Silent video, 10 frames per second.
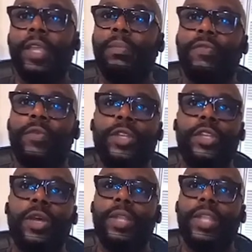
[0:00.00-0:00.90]
And before
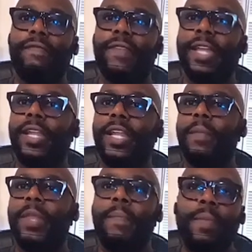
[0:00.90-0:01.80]
you know it, they find out
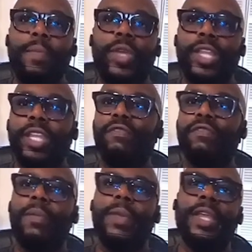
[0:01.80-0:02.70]
how many people can eat
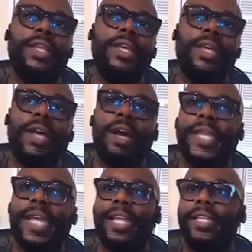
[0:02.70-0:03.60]
from it, how
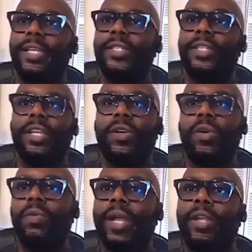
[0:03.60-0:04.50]
many ideas can
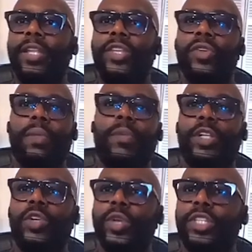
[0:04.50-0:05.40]
go around it. You can
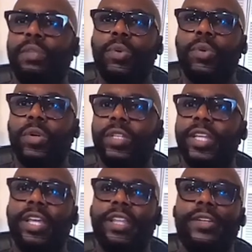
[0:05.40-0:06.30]
put grits and pork
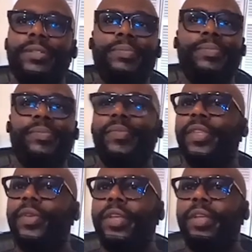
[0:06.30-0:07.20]
together.
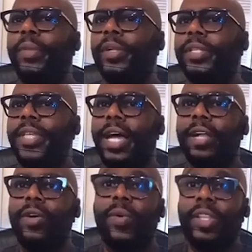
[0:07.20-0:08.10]
You can build a
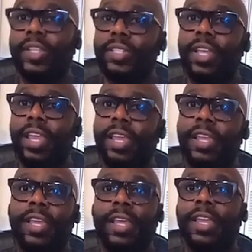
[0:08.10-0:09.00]
taco with this
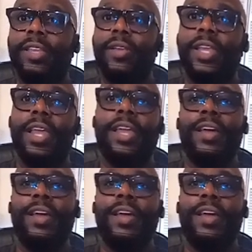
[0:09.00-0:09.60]
thing. You can,